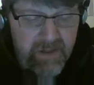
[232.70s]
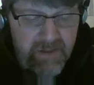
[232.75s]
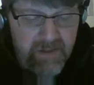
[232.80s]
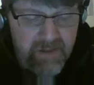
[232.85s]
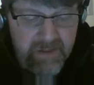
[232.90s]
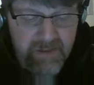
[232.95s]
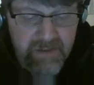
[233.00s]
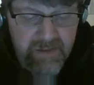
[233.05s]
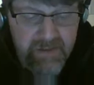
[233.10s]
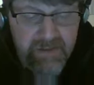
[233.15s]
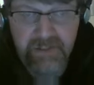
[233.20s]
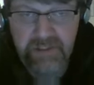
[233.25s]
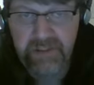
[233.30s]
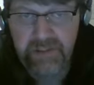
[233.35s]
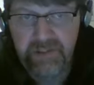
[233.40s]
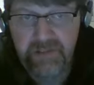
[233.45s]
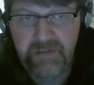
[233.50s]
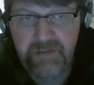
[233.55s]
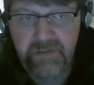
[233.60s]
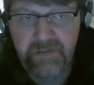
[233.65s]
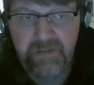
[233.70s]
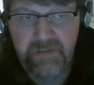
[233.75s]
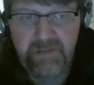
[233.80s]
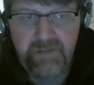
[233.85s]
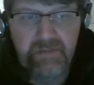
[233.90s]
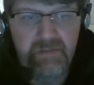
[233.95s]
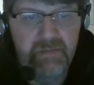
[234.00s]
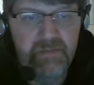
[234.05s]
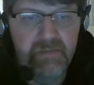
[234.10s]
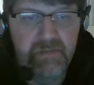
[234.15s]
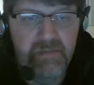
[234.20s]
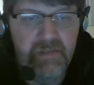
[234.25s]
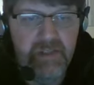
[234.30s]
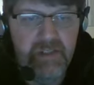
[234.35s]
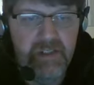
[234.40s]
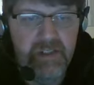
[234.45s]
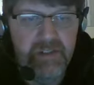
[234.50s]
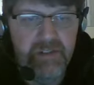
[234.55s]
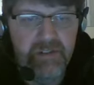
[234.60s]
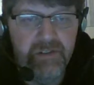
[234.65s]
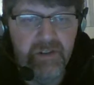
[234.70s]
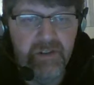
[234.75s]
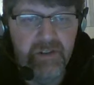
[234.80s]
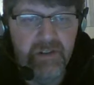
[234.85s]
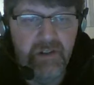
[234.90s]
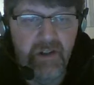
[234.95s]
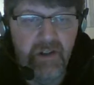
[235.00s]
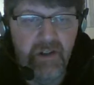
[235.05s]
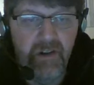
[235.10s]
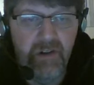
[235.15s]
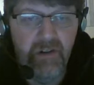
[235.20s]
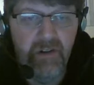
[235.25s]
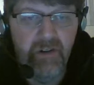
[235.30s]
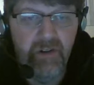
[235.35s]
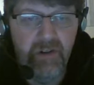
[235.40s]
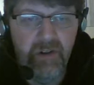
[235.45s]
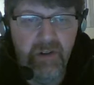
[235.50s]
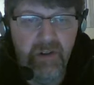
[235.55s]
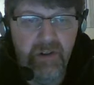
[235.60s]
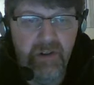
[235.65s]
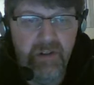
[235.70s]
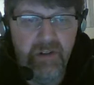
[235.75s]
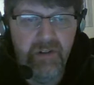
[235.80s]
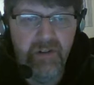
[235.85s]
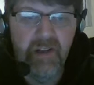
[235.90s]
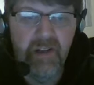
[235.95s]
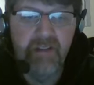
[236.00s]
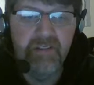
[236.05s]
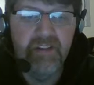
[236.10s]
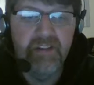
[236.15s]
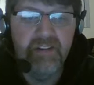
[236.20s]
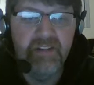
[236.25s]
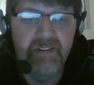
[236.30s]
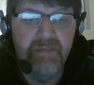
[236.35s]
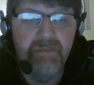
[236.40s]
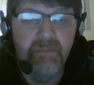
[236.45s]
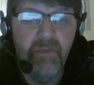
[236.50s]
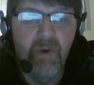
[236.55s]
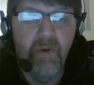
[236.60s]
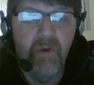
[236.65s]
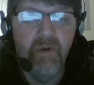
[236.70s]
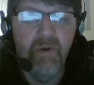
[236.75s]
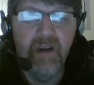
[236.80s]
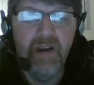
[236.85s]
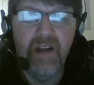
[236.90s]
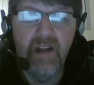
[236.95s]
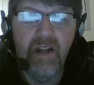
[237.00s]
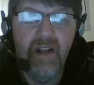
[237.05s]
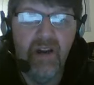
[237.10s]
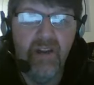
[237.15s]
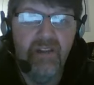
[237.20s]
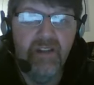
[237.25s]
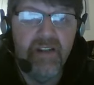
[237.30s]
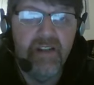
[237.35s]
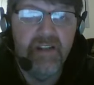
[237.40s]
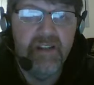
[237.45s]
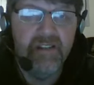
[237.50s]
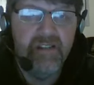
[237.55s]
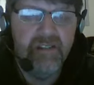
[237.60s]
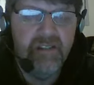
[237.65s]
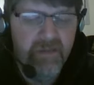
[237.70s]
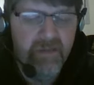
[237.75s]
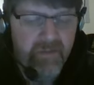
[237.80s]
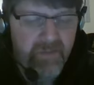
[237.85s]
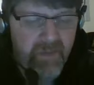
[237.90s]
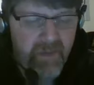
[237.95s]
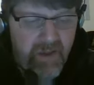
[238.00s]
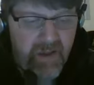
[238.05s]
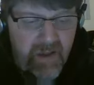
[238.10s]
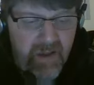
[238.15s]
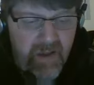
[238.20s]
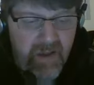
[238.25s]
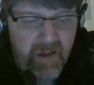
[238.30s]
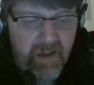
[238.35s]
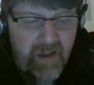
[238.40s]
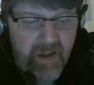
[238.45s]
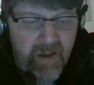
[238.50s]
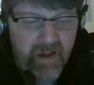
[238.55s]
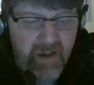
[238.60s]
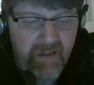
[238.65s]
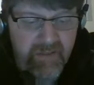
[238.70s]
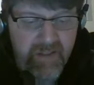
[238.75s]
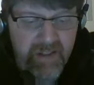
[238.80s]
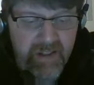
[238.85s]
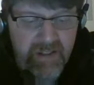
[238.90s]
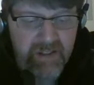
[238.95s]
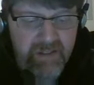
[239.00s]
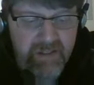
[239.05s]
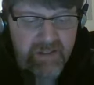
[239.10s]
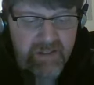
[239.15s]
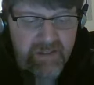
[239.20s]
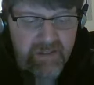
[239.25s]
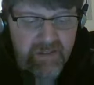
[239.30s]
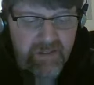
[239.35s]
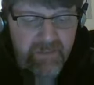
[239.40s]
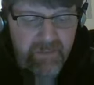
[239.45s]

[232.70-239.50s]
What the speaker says: So it was just, you start to learn to love yourself more in the loneliness of things.